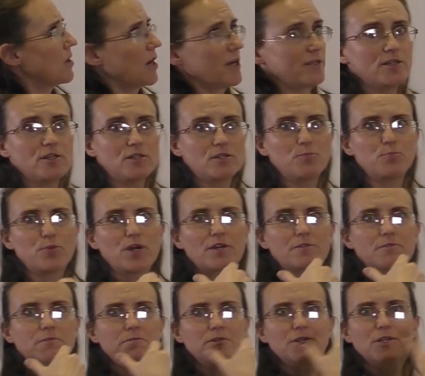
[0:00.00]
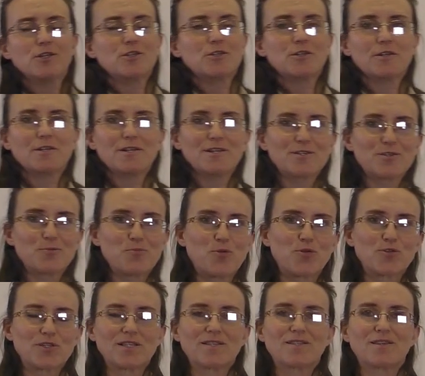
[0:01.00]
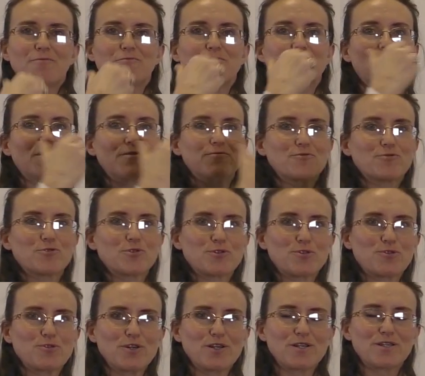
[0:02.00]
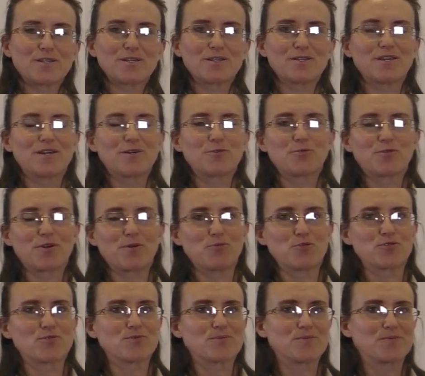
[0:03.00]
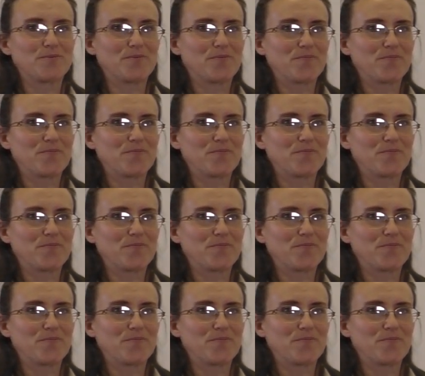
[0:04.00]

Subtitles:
has come into our life in an amazing way.